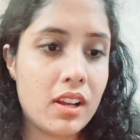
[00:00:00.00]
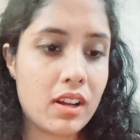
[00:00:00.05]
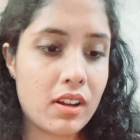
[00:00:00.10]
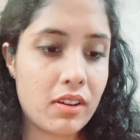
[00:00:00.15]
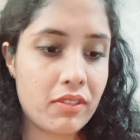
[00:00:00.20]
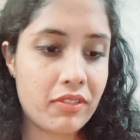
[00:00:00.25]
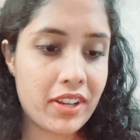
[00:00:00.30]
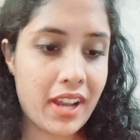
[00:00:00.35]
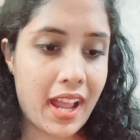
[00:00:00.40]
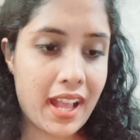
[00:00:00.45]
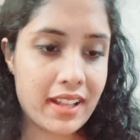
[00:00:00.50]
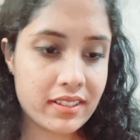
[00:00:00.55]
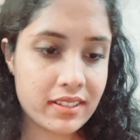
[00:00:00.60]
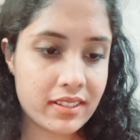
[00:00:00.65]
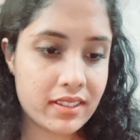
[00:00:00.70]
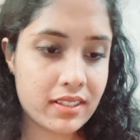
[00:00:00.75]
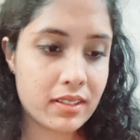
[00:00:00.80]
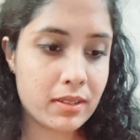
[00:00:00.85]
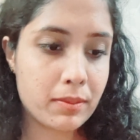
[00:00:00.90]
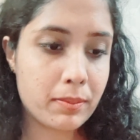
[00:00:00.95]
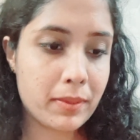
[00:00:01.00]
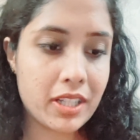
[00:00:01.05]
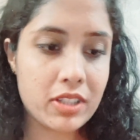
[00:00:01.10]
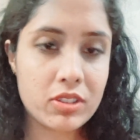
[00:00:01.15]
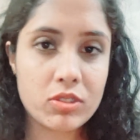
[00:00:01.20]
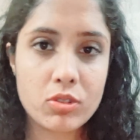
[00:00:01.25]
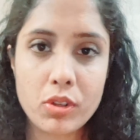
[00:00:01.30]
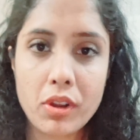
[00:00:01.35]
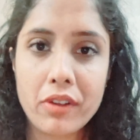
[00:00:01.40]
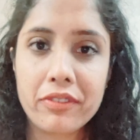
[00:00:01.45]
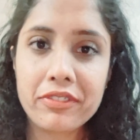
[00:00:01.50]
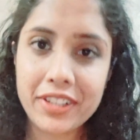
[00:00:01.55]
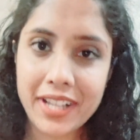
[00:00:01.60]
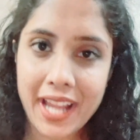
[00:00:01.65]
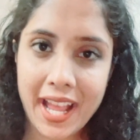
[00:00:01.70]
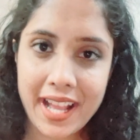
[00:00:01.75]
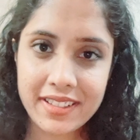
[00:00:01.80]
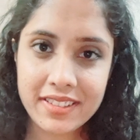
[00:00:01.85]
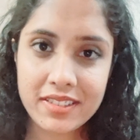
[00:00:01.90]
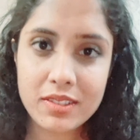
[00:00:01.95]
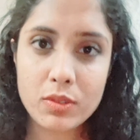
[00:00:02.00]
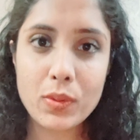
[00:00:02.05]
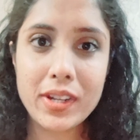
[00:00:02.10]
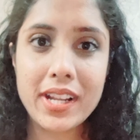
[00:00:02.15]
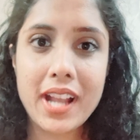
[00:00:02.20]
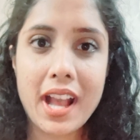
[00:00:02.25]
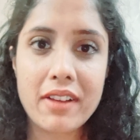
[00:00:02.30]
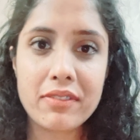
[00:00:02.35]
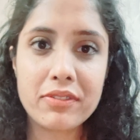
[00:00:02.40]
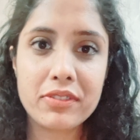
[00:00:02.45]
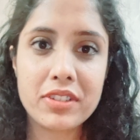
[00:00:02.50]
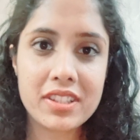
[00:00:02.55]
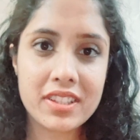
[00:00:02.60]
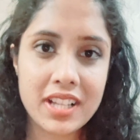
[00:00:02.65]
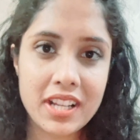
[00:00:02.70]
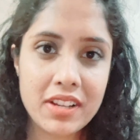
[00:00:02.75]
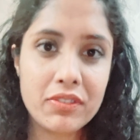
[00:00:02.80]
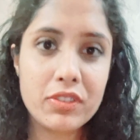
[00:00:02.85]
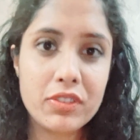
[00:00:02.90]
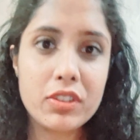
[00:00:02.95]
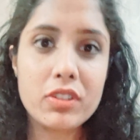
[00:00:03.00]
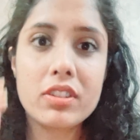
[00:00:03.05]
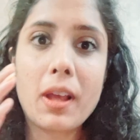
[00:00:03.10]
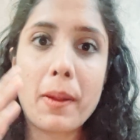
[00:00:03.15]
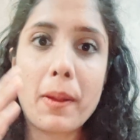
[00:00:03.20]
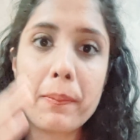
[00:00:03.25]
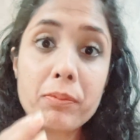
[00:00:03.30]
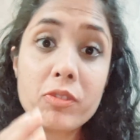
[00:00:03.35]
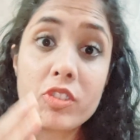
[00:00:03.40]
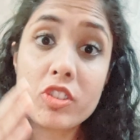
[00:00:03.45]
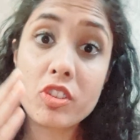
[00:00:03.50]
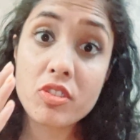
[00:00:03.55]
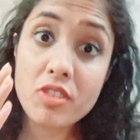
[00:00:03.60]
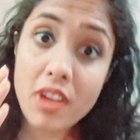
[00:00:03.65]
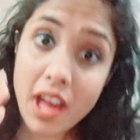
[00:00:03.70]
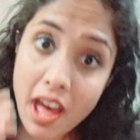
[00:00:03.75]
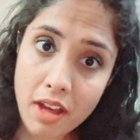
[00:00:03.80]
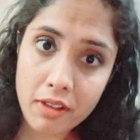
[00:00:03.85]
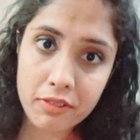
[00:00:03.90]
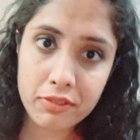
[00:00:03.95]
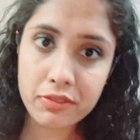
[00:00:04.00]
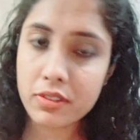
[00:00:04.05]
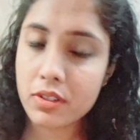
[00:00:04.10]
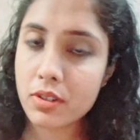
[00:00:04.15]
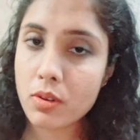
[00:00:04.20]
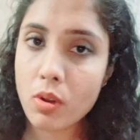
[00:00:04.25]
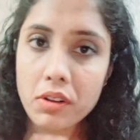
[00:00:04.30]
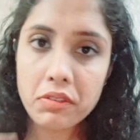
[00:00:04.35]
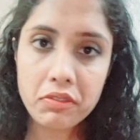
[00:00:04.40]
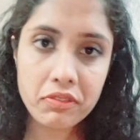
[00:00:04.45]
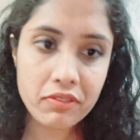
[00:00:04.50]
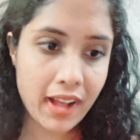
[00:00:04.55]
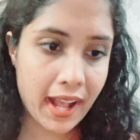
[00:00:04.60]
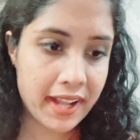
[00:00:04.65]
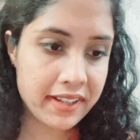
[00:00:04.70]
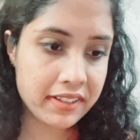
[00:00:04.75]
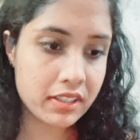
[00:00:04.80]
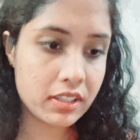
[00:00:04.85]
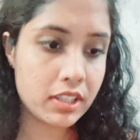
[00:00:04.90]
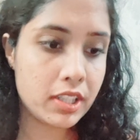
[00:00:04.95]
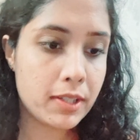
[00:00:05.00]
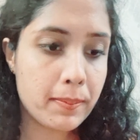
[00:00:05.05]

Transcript: finance Ministry of Finance, we have received some draft, not final,